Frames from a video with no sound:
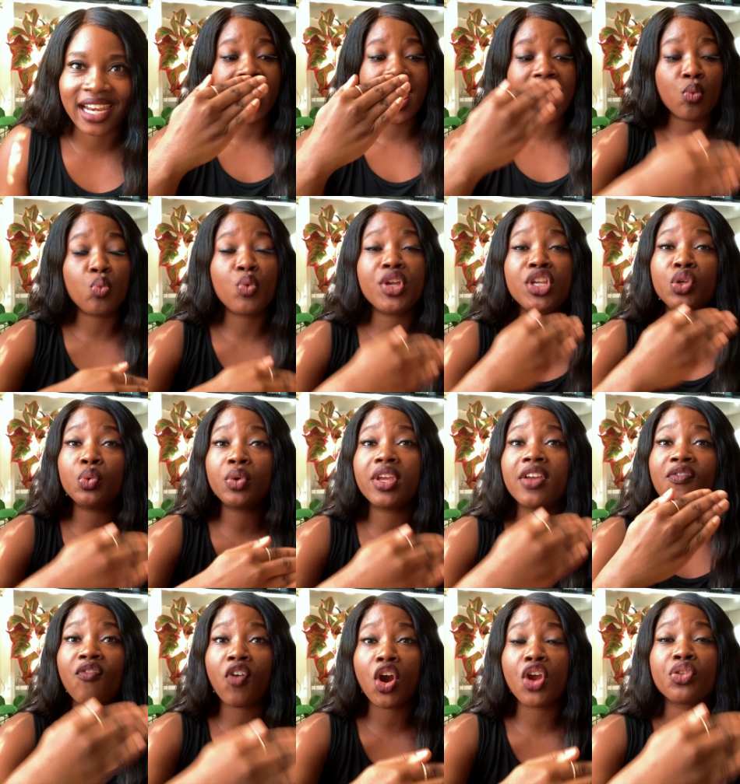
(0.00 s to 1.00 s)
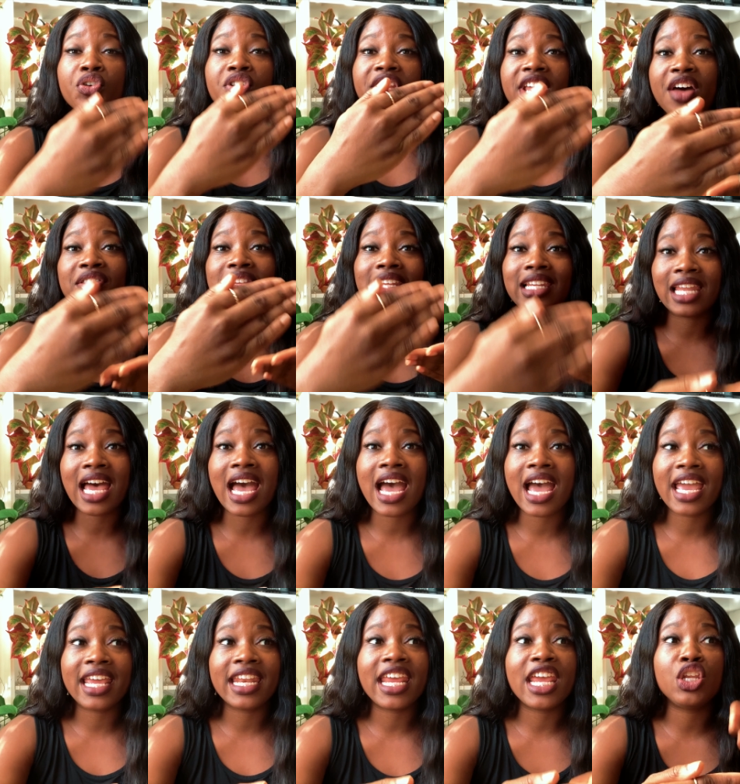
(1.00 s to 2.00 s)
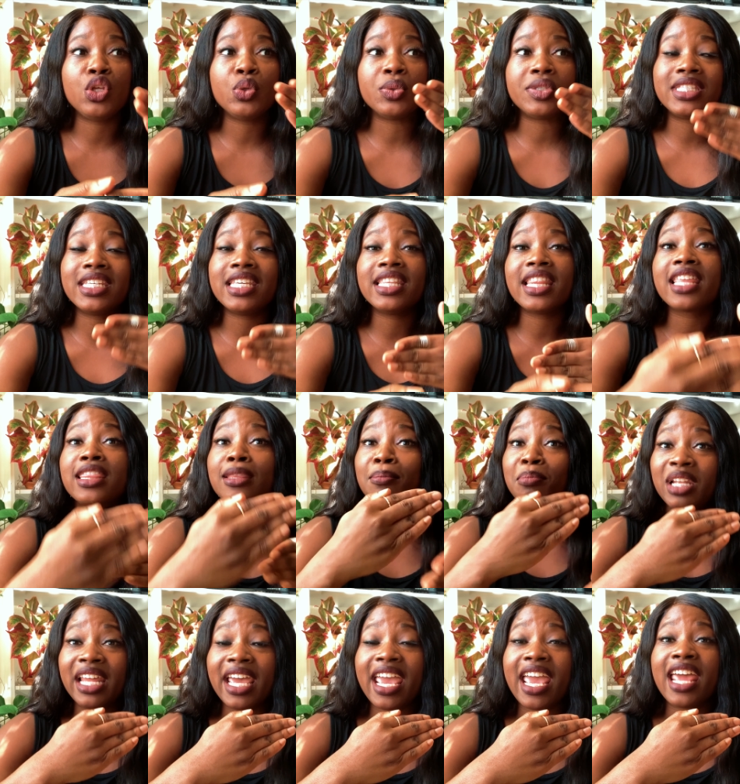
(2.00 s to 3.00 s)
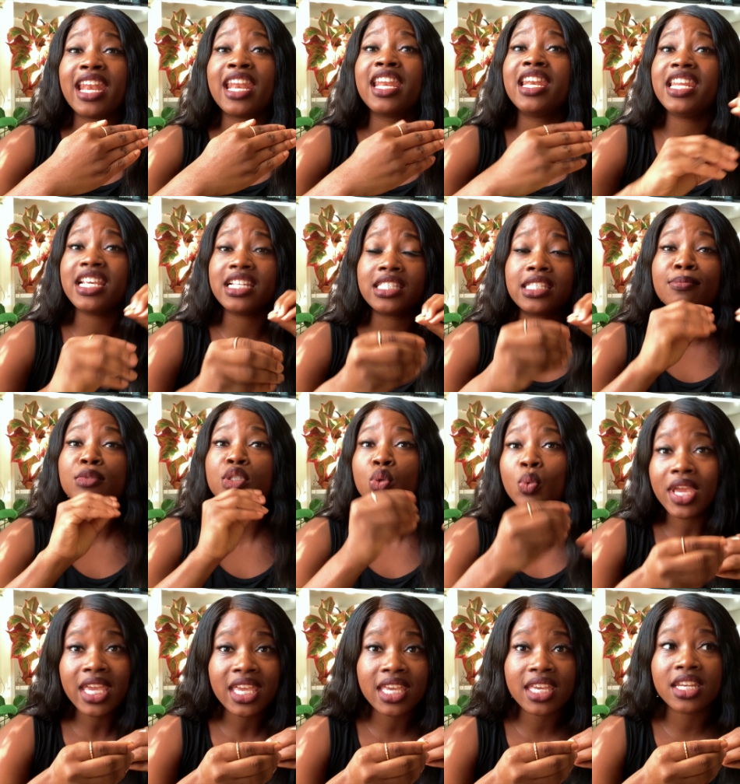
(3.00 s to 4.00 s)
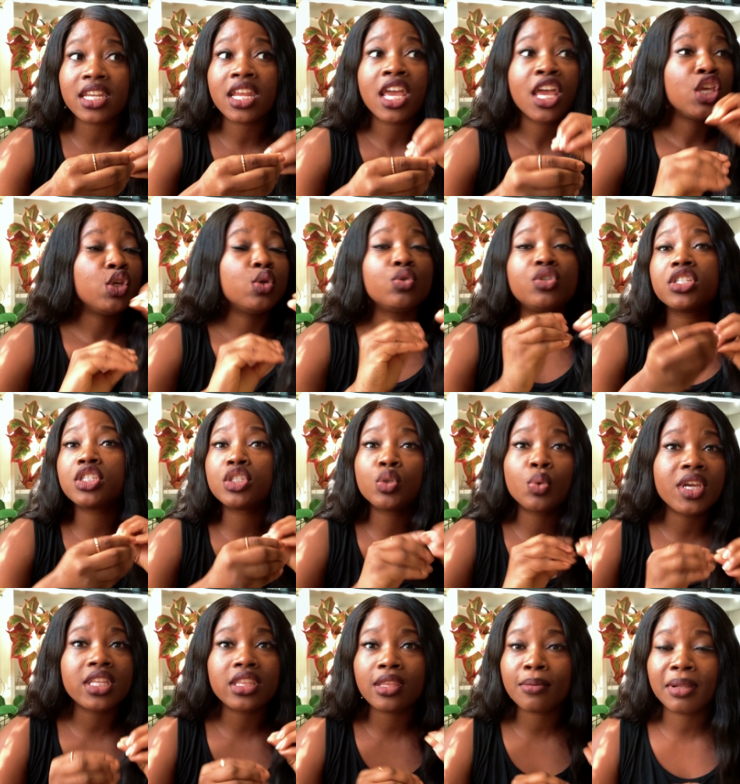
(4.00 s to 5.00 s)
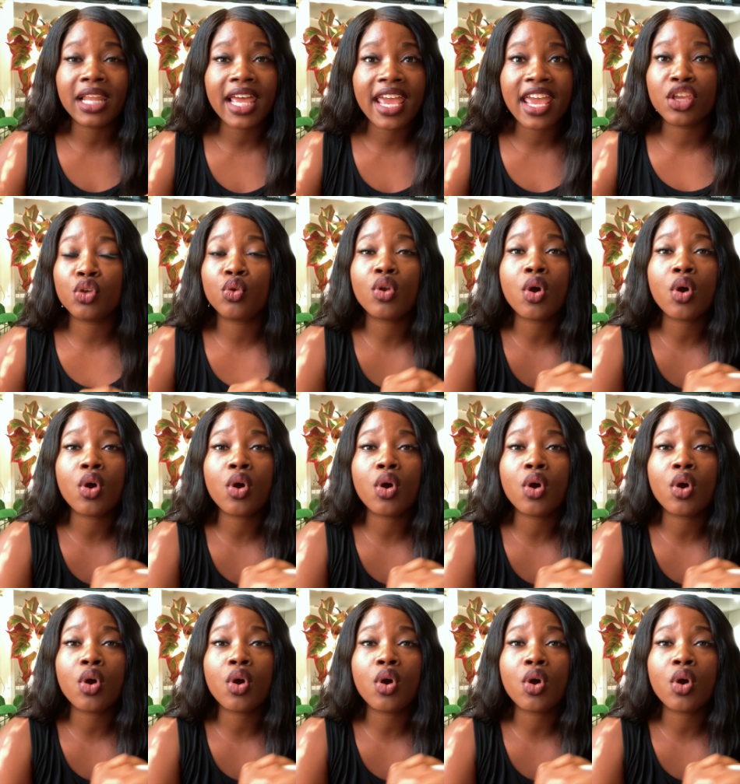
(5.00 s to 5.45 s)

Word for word: And when you get further down the line and you see that the plan needs some tweaking, you just tweak the plan. You